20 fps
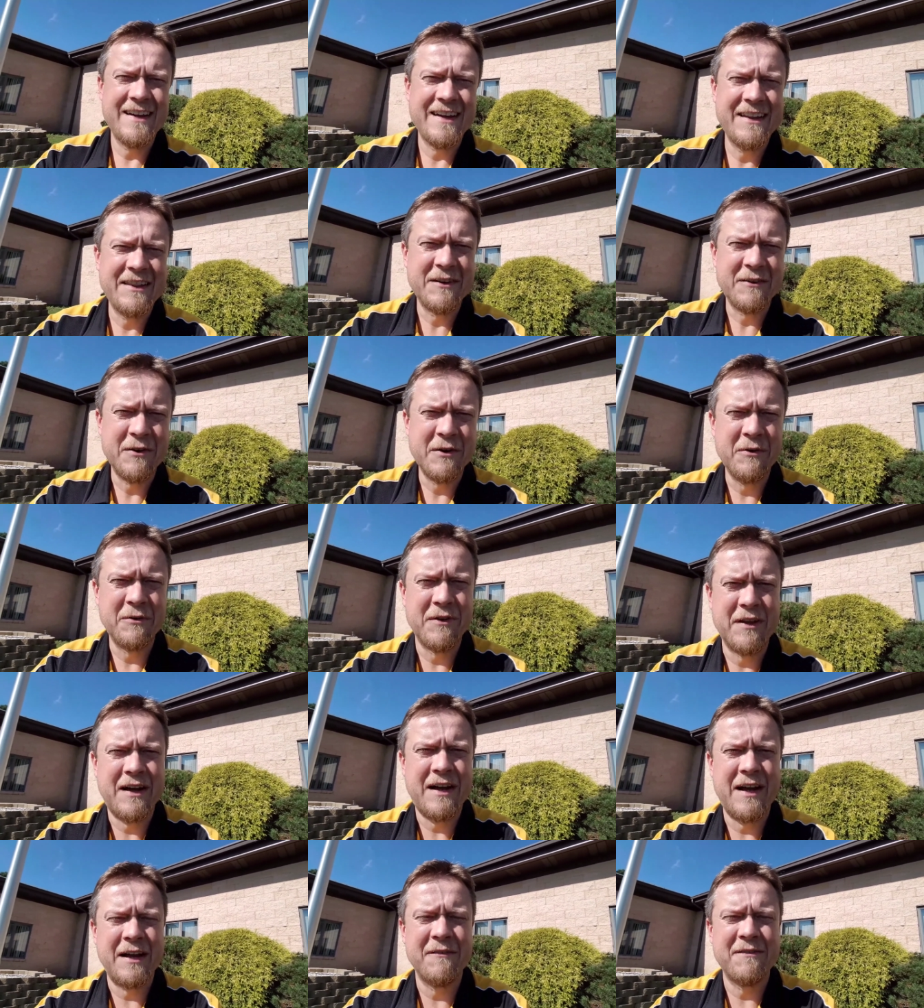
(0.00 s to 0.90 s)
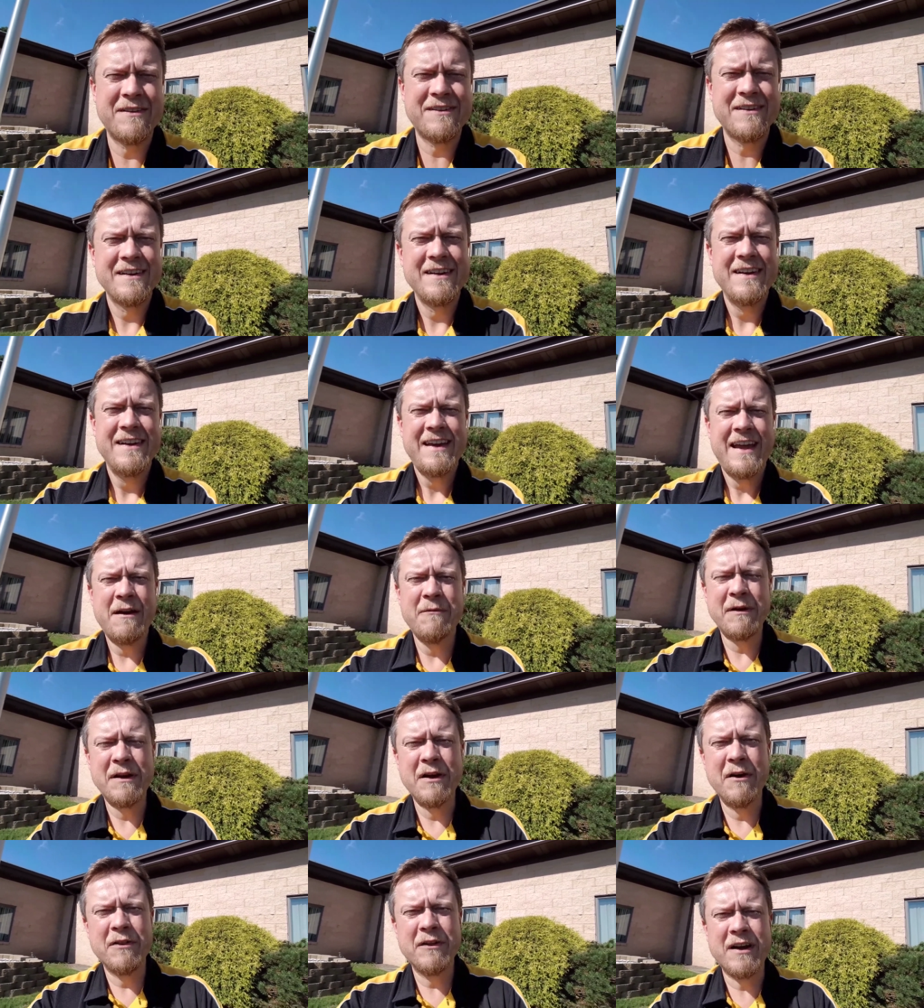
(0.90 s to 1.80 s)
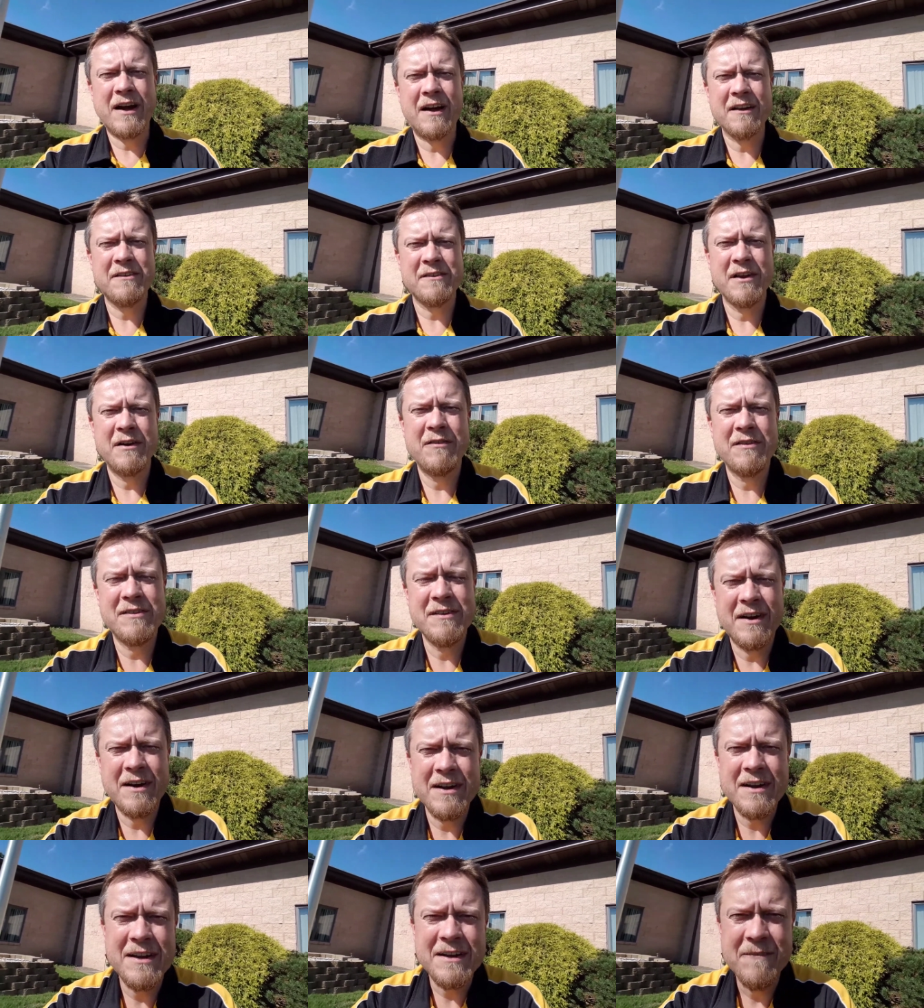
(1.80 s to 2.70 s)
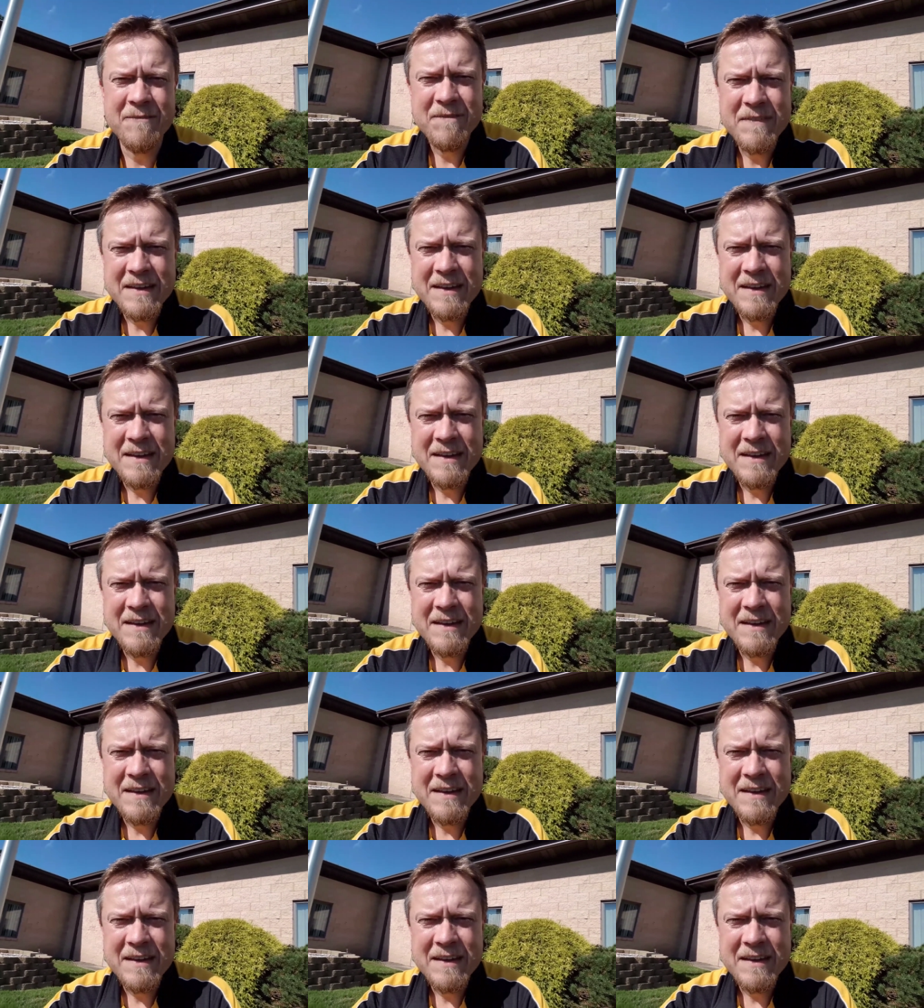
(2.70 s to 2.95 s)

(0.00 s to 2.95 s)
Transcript: in their own lives. And we know that God's love is not a